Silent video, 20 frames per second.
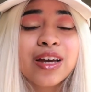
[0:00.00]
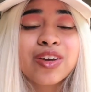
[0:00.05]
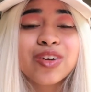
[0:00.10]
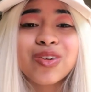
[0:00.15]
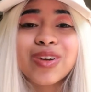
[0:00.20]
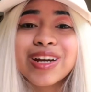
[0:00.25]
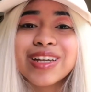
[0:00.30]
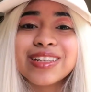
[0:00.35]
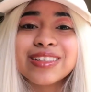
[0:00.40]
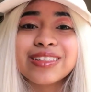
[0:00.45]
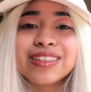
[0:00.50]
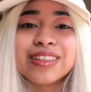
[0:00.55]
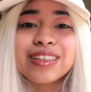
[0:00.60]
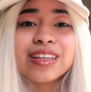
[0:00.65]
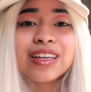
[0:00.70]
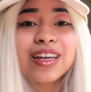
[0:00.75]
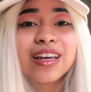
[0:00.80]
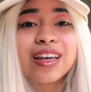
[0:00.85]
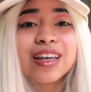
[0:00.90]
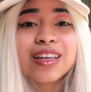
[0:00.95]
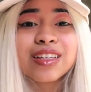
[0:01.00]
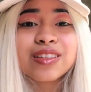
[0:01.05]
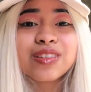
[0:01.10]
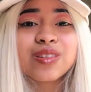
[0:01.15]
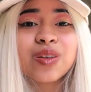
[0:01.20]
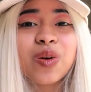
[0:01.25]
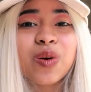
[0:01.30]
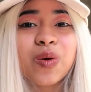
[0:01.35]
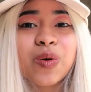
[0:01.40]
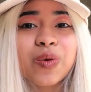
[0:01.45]
Crazy.
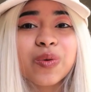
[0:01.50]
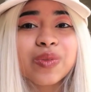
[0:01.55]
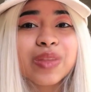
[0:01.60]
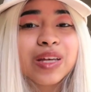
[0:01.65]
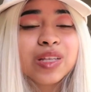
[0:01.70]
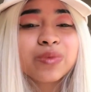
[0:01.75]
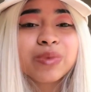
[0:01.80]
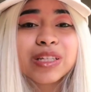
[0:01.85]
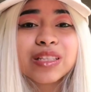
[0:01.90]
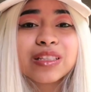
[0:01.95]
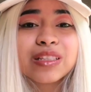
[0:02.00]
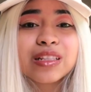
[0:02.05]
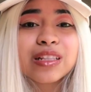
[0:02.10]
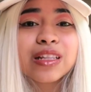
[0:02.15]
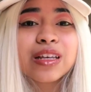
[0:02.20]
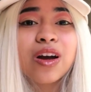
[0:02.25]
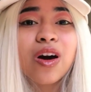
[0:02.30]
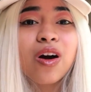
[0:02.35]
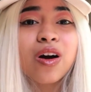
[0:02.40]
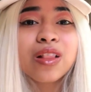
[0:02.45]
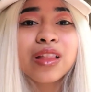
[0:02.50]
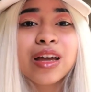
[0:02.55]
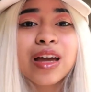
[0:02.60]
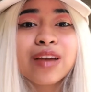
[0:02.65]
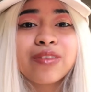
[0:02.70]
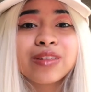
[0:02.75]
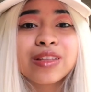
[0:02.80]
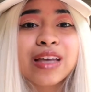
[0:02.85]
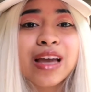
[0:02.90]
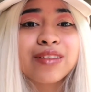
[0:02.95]
So that's basically all
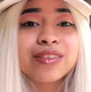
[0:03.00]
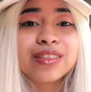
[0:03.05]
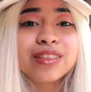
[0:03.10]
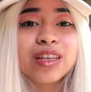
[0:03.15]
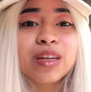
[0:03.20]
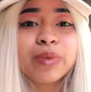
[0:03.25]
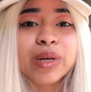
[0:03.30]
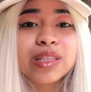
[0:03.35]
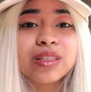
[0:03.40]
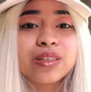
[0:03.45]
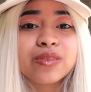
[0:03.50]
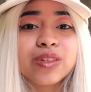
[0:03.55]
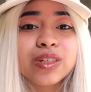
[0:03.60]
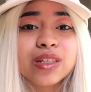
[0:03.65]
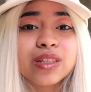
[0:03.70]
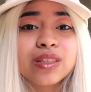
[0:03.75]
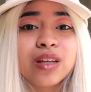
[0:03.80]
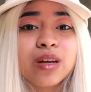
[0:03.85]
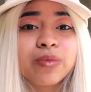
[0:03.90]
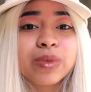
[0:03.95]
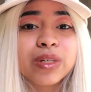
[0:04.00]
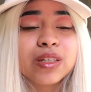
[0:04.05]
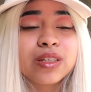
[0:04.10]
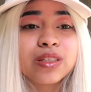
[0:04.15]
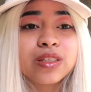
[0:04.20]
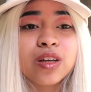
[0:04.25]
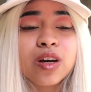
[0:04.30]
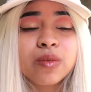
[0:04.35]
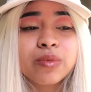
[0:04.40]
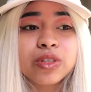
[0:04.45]
I really have to say about this fucking topic,
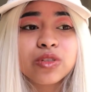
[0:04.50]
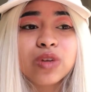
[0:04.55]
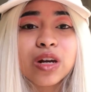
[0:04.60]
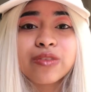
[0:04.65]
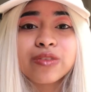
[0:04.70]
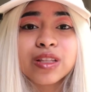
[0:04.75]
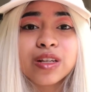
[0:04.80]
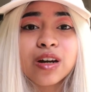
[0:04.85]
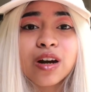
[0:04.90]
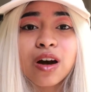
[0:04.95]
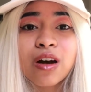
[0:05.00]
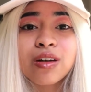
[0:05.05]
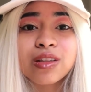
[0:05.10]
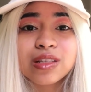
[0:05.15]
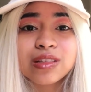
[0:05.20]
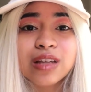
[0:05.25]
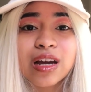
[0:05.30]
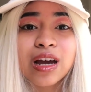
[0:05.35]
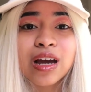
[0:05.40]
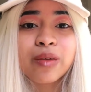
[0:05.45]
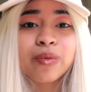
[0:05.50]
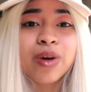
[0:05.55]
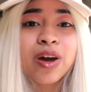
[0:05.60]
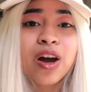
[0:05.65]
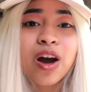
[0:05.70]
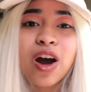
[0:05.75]
because y'all be trifling all the time,